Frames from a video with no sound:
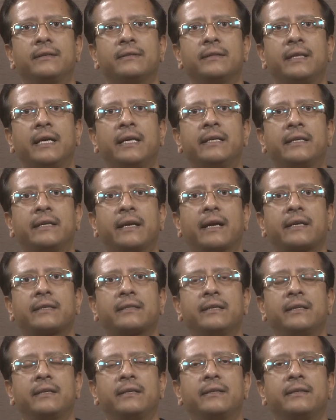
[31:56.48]
the
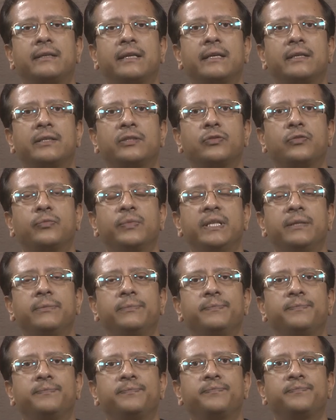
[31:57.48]
interaction tends to be
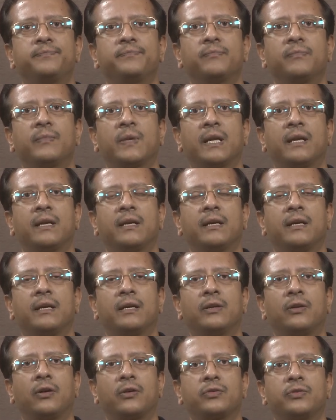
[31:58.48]

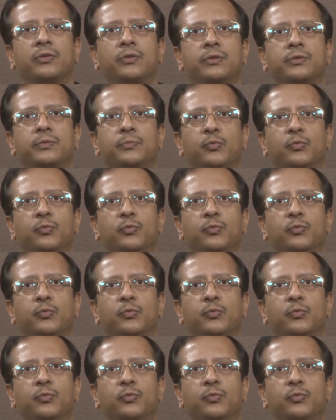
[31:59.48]
not so